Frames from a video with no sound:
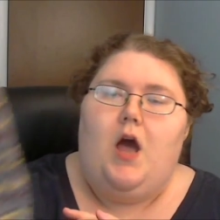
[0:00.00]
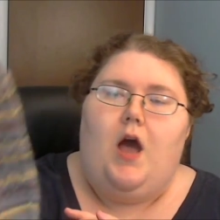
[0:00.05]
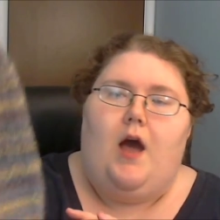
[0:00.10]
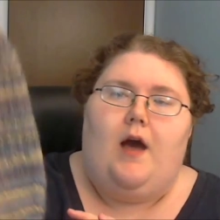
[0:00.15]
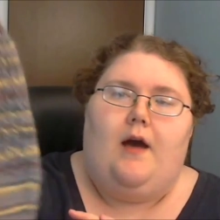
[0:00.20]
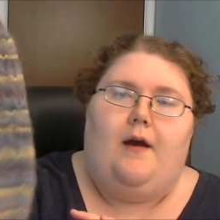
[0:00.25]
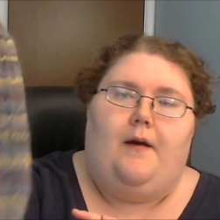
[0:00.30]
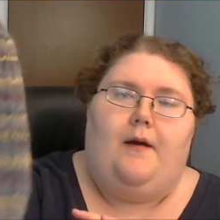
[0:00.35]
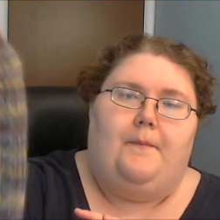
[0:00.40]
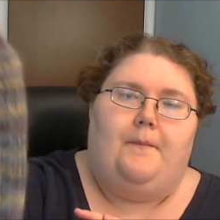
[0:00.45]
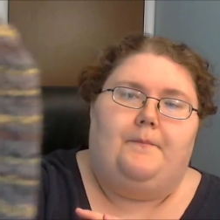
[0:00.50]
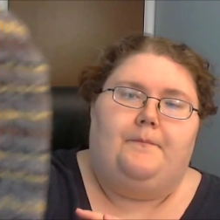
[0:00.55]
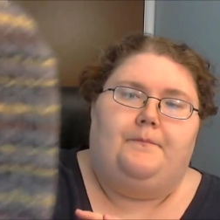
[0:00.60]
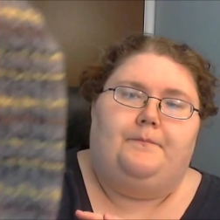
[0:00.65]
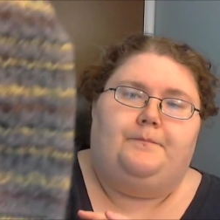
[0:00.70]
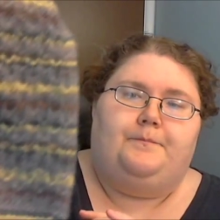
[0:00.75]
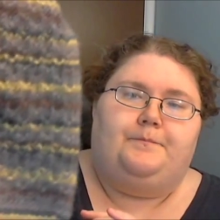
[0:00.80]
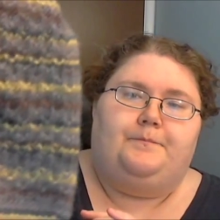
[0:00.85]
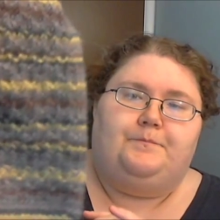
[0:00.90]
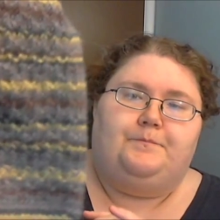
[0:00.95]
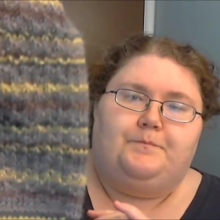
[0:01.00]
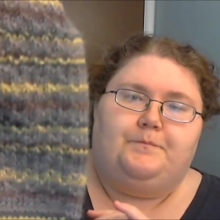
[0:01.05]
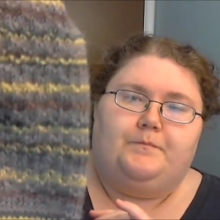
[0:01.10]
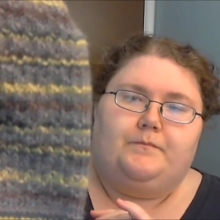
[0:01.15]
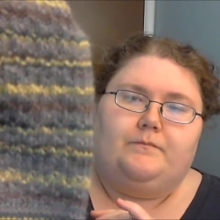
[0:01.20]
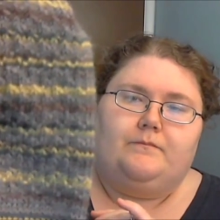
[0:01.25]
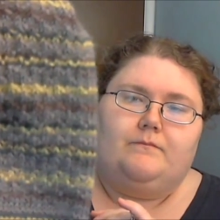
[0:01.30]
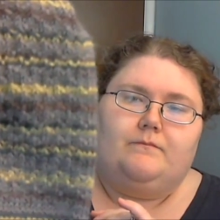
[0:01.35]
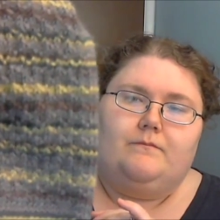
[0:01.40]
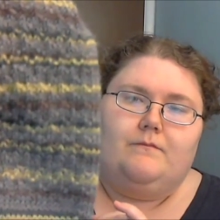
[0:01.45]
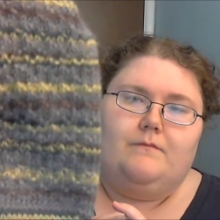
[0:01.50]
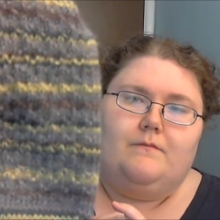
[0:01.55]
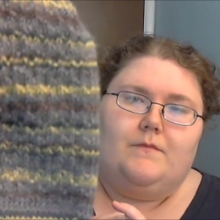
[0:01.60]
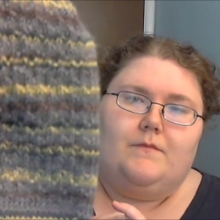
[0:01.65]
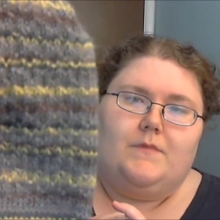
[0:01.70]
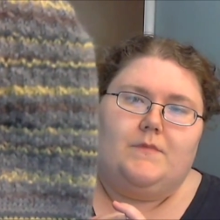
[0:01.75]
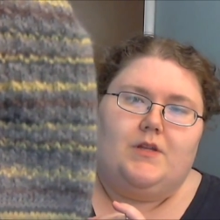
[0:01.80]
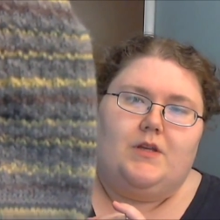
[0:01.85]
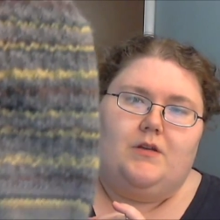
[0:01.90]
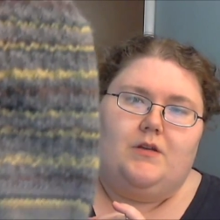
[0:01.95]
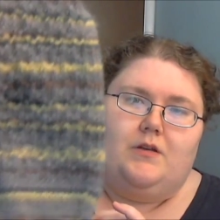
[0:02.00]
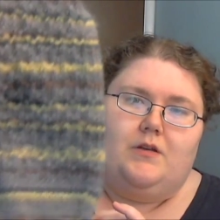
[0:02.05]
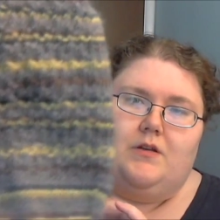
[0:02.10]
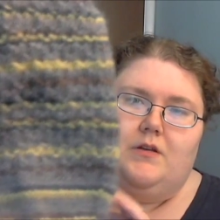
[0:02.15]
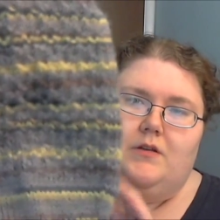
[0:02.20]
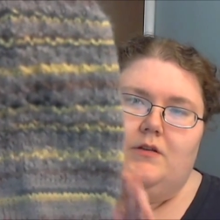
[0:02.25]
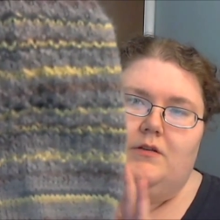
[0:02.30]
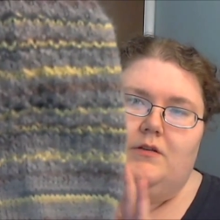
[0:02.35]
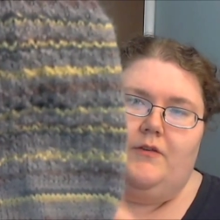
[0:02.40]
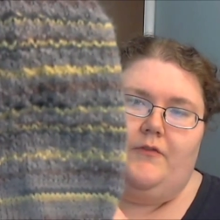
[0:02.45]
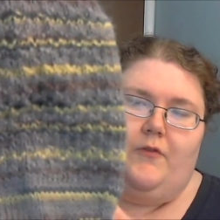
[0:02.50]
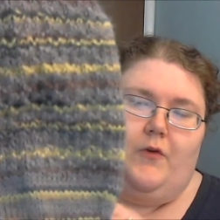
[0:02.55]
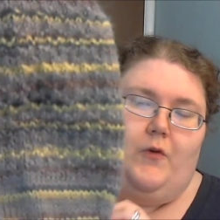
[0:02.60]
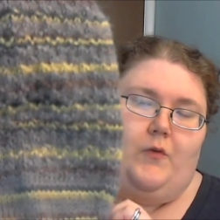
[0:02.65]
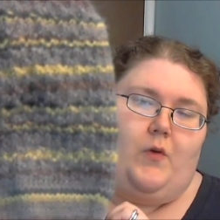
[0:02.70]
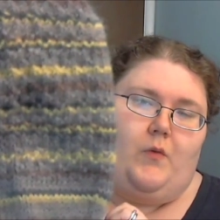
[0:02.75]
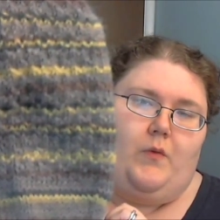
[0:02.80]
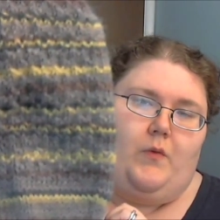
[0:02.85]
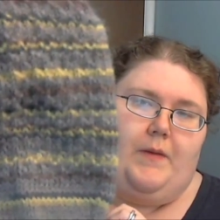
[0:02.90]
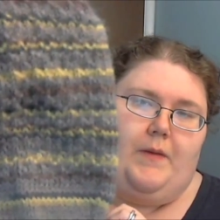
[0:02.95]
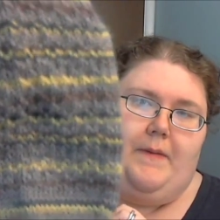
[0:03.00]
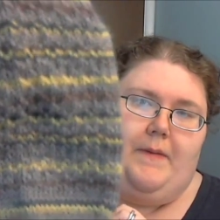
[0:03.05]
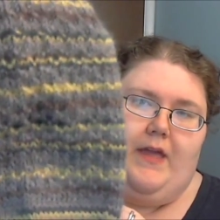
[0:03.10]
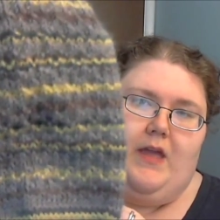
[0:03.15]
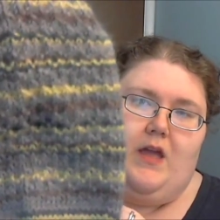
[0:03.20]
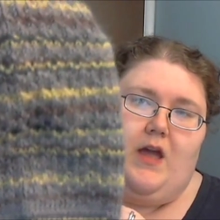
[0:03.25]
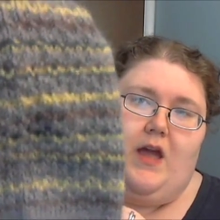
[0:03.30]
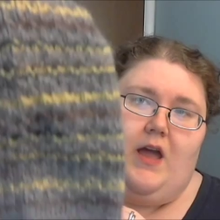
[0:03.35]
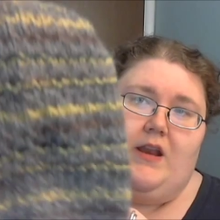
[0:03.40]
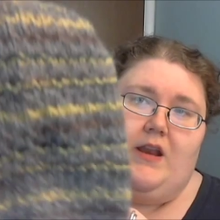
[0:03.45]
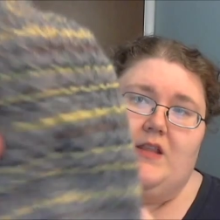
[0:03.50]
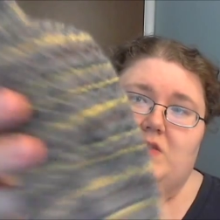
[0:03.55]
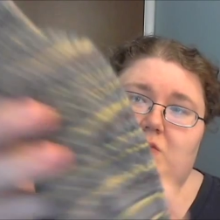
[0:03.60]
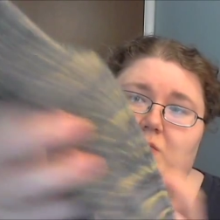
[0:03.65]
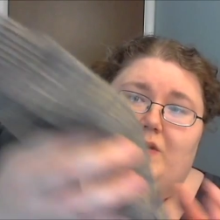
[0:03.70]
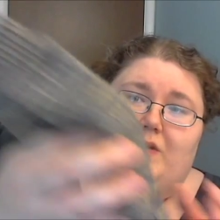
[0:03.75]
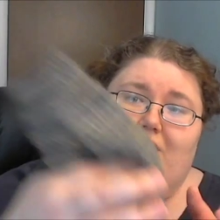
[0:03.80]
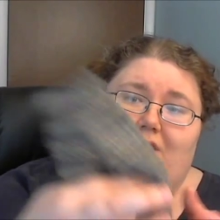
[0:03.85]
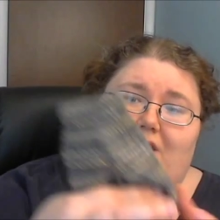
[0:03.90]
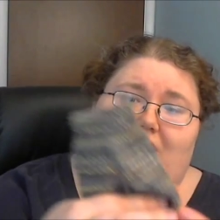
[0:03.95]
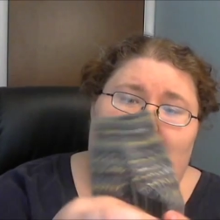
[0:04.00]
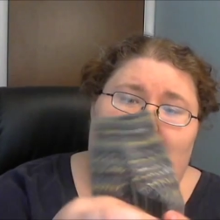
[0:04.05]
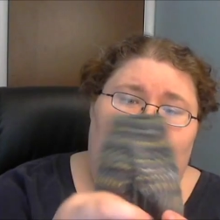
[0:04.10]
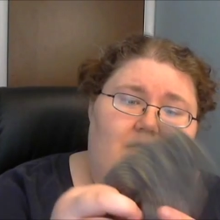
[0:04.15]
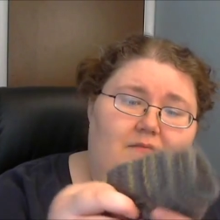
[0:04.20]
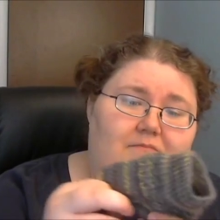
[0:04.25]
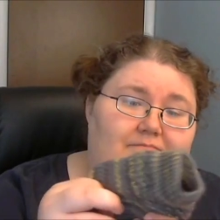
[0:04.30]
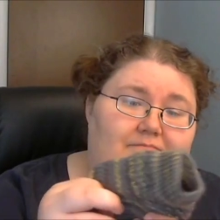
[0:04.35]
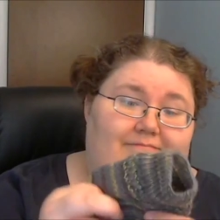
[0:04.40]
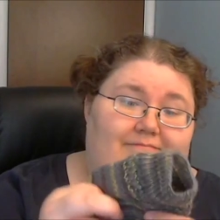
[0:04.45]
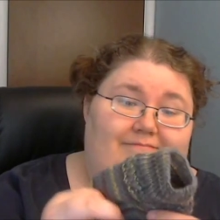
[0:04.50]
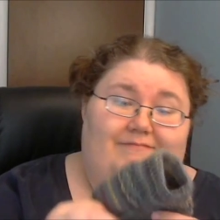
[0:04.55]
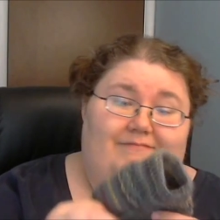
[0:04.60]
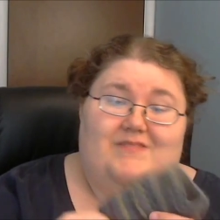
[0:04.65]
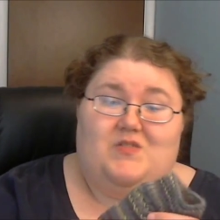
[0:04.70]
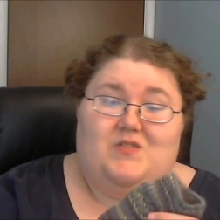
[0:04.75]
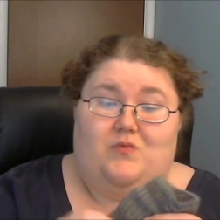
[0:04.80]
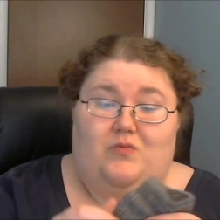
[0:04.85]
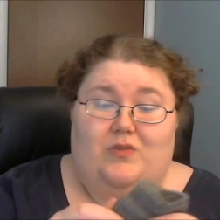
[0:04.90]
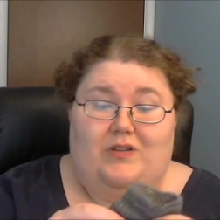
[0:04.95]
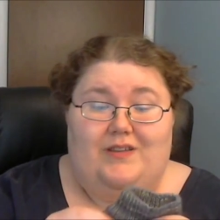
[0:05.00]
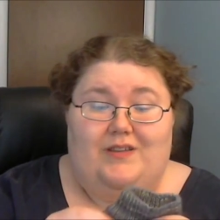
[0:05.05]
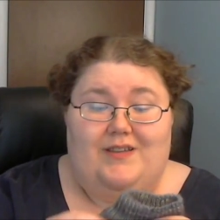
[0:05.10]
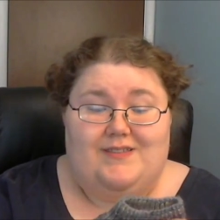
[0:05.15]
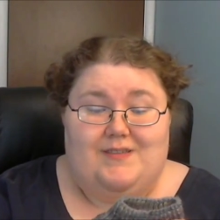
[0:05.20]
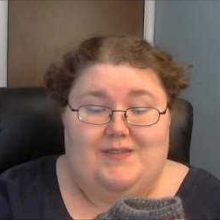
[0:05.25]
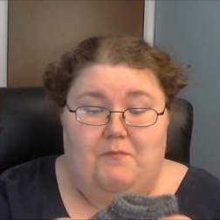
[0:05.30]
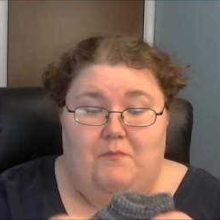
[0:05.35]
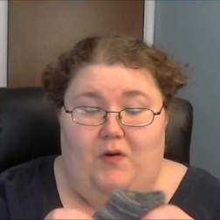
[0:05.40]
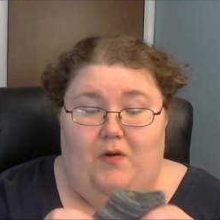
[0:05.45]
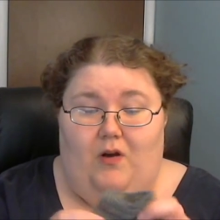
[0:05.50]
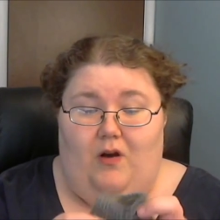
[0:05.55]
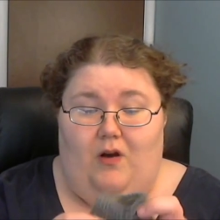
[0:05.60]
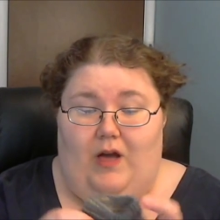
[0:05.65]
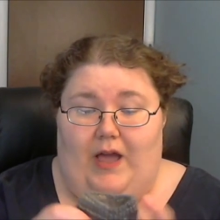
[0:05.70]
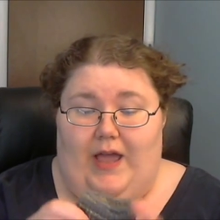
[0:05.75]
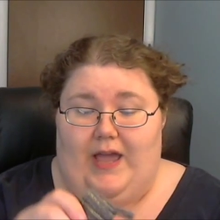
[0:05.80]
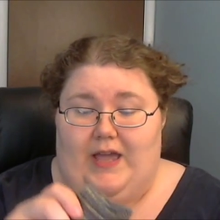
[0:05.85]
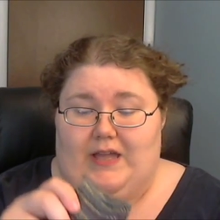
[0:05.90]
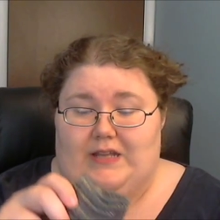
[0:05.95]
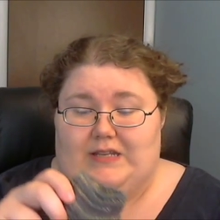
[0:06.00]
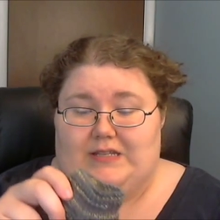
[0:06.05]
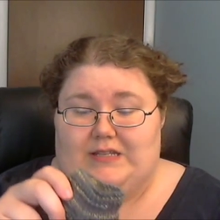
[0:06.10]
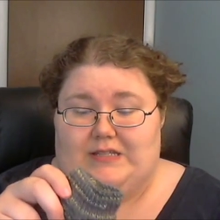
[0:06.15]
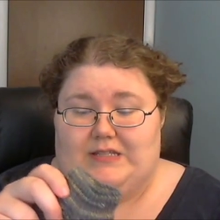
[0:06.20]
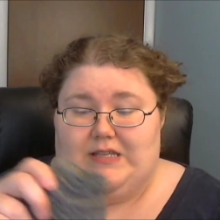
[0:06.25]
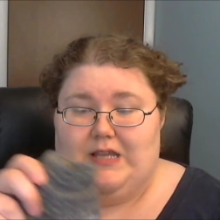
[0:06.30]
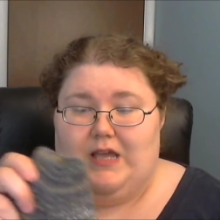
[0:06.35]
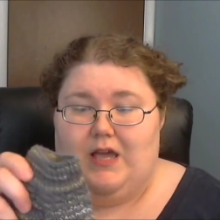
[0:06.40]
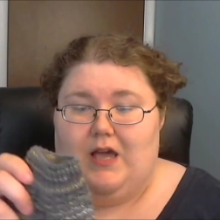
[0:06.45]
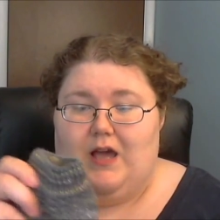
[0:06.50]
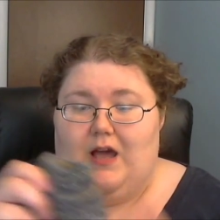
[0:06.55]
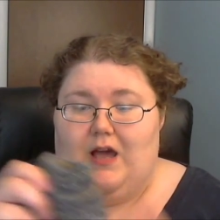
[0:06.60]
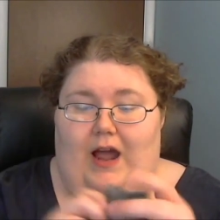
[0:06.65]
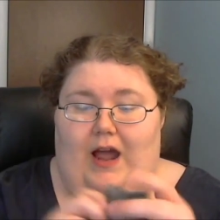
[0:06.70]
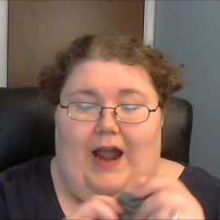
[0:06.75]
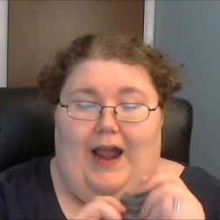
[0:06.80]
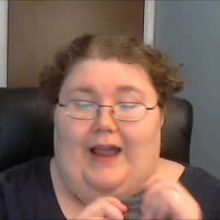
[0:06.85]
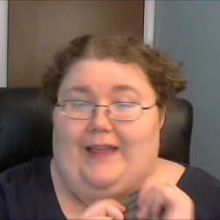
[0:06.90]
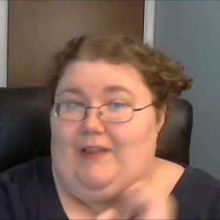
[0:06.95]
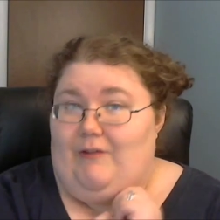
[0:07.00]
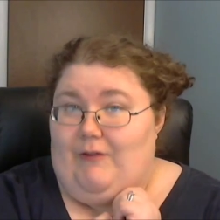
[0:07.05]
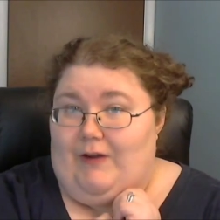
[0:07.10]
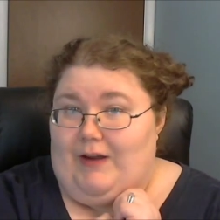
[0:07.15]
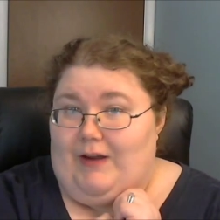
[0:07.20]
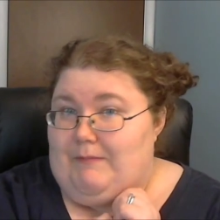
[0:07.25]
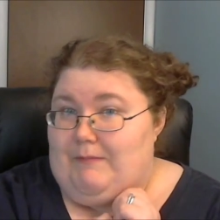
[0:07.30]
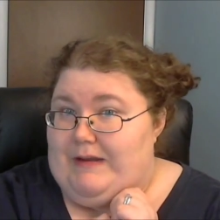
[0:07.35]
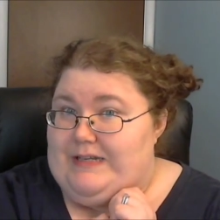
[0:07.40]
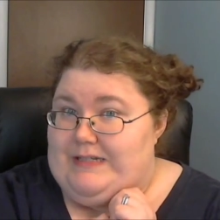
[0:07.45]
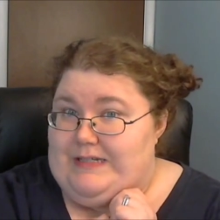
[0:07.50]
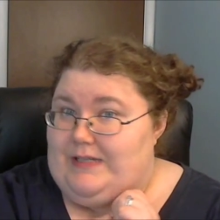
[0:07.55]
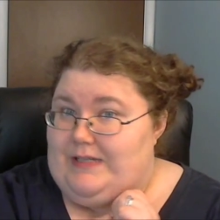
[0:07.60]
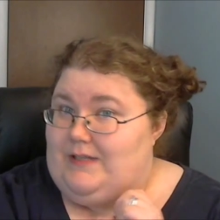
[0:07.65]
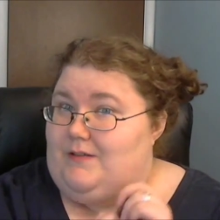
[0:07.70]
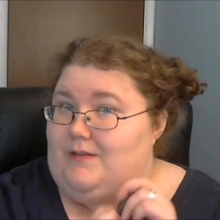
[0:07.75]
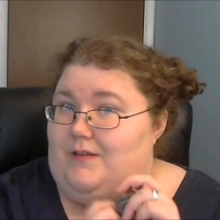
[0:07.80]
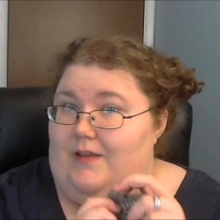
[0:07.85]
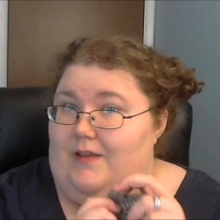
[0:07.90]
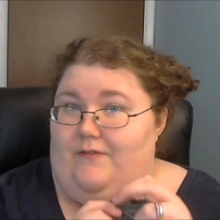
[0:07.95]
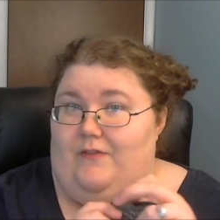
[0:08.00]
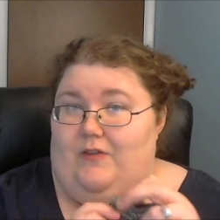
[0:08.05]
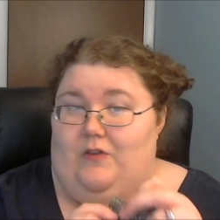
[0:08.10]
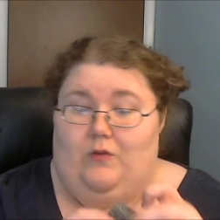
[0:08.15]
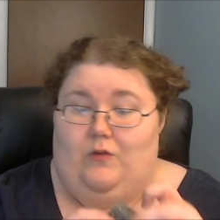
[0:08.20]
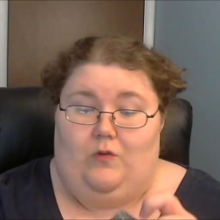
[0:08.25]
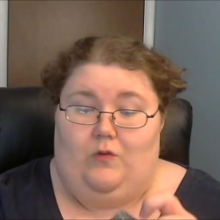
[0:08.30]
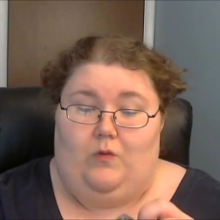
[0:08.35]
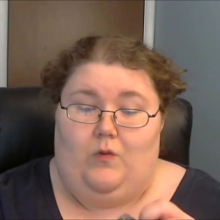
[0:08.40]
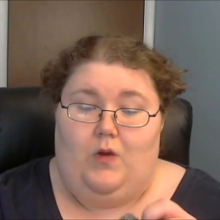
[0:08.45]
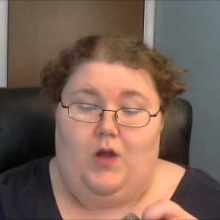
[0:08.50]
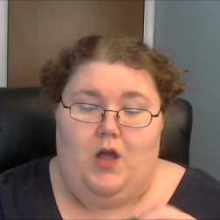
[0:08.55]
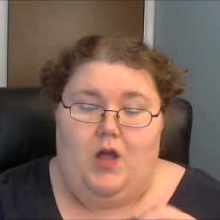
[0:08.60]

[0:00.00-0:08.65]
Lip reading: A four row repeat, and it's really simple, and I highly recommend it if you're